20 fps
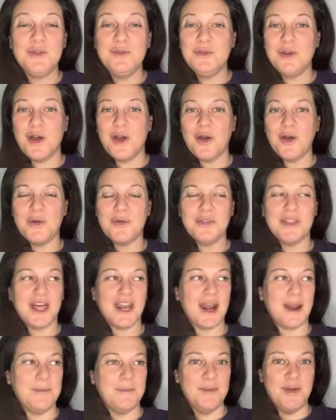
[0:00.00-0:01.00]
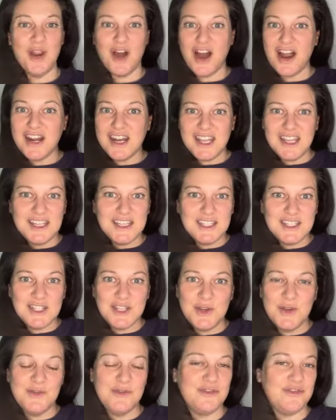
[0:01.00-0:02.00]
you know that I'm not
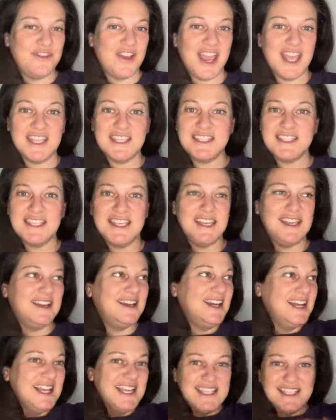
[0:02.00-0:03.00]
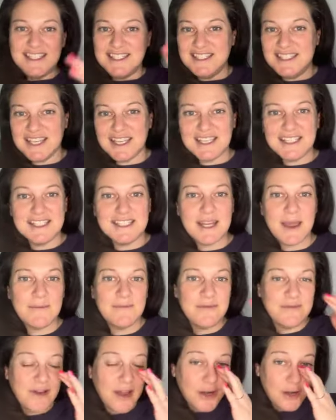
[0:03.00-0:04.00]
into fancy
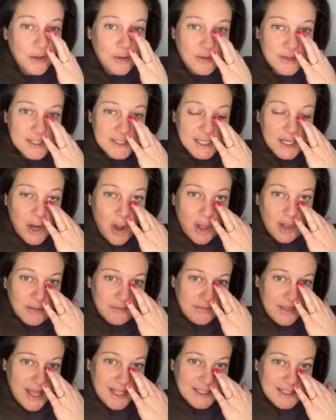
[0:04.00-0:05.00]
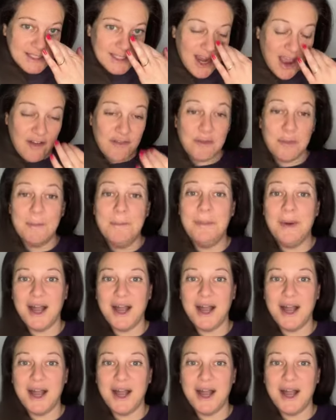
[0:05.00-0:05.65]
6-step funnels and all of that stuff,